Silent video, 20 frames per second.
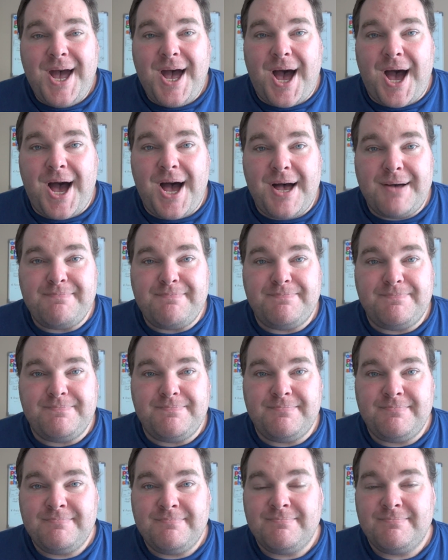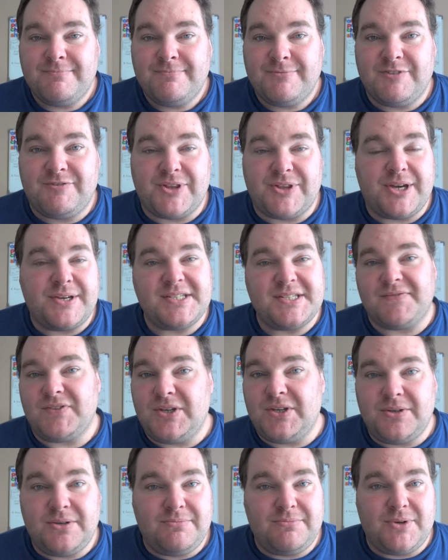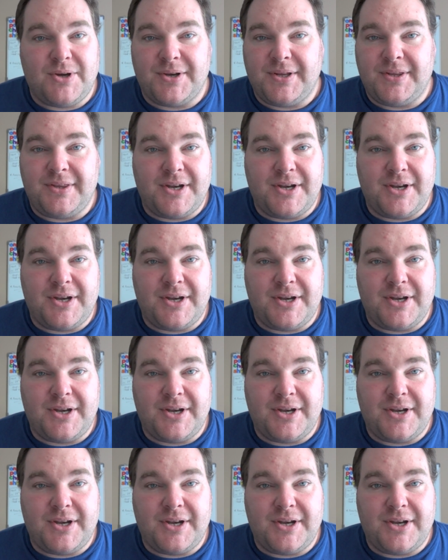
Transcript: For those of you not